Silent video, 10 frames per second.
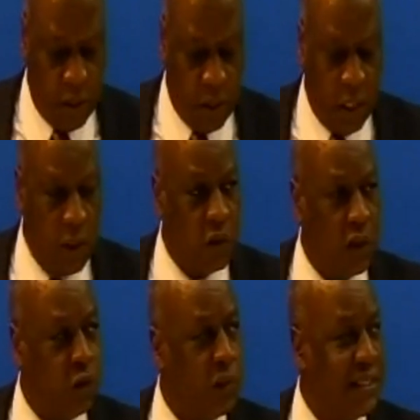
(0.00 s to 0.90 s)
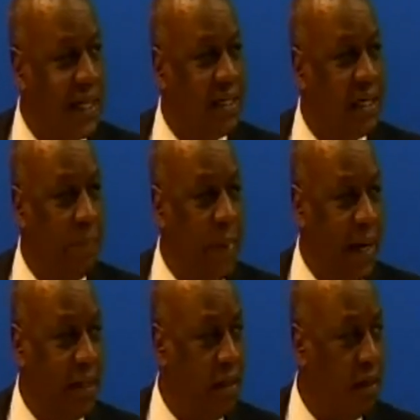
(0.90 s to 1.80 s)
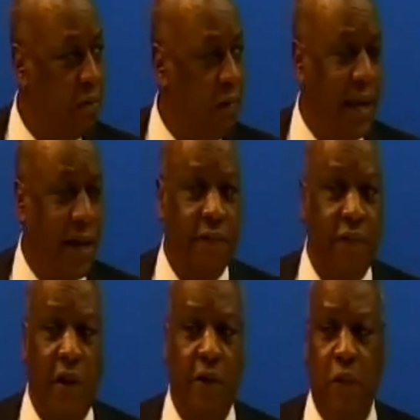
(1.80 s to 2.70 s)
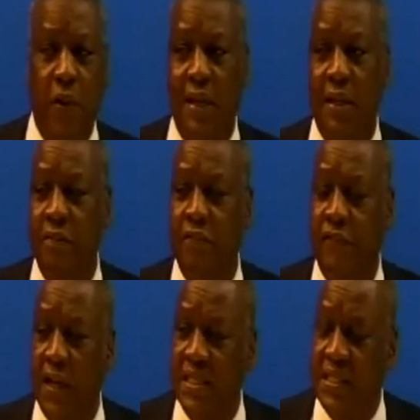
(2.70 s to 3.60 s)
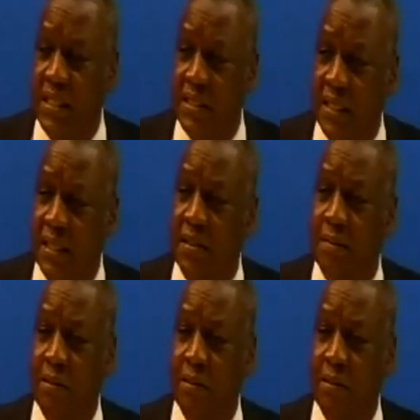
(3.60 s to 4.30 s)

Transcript: In order to start the debate, we have a well, very seasoned